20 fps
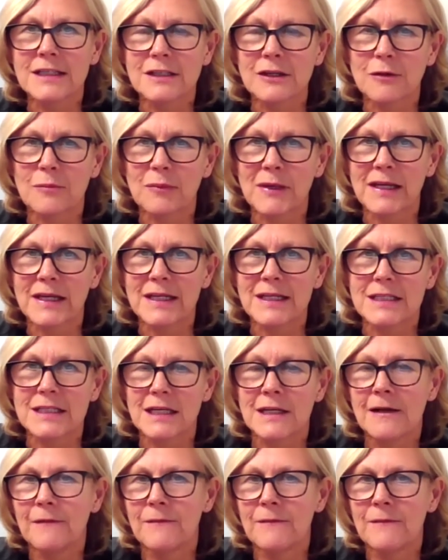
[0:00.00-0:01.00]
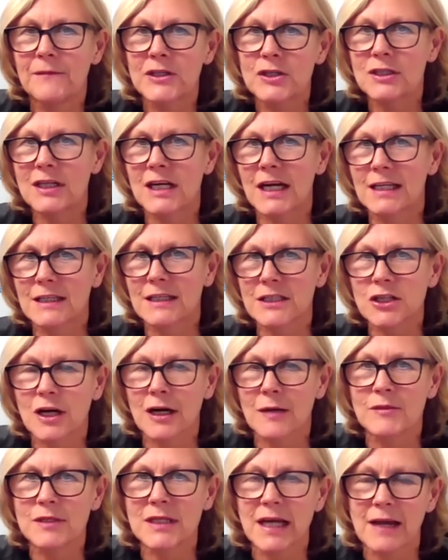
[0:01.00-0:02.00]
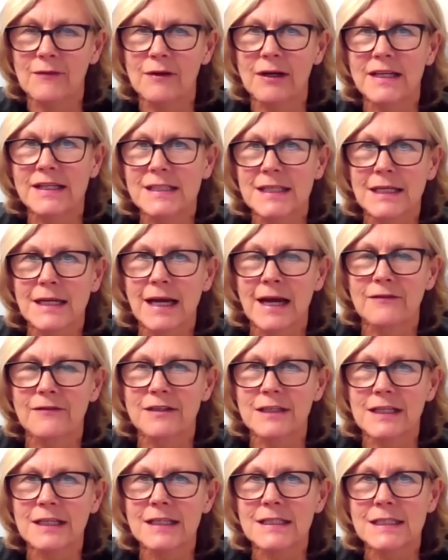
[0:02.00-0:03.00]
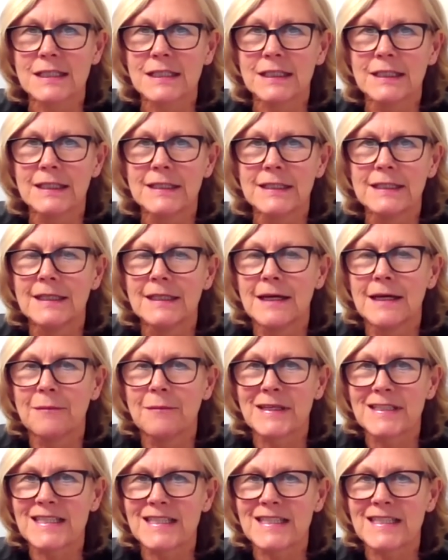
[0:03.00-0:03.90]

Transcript: so please do take the time to have a listen after this. But